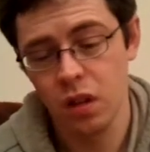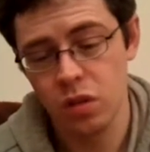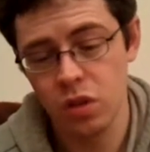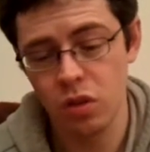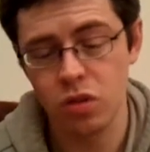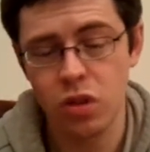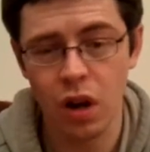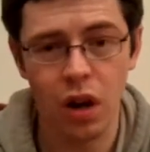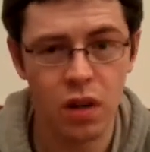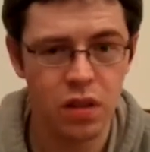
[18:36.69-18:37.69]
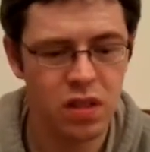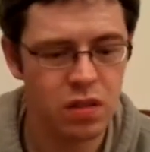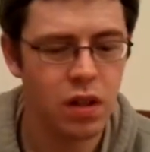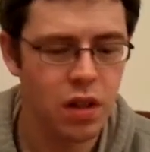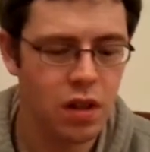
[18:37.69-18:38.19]
So to Ireland,
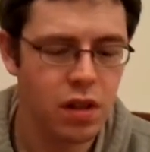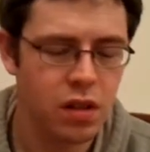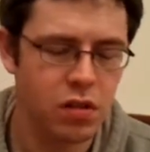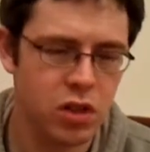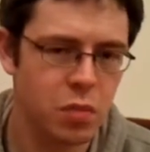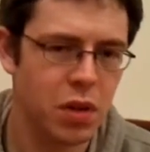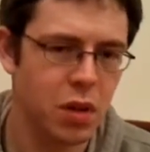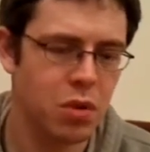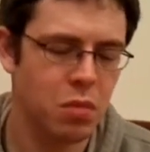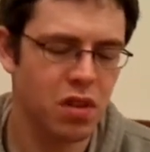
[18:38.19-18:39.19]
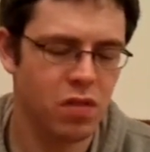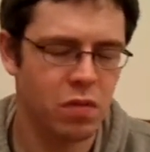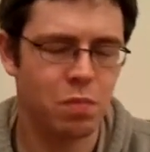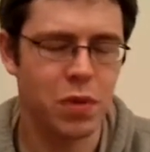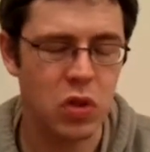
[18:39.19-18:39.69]
shipping can be a bit
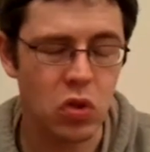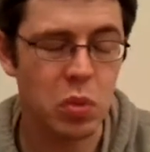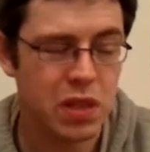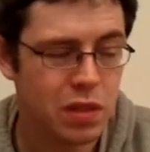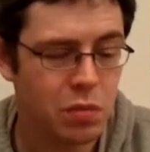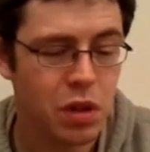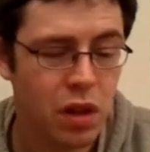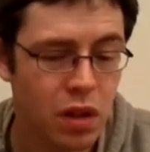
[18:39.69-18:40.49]
troublesome.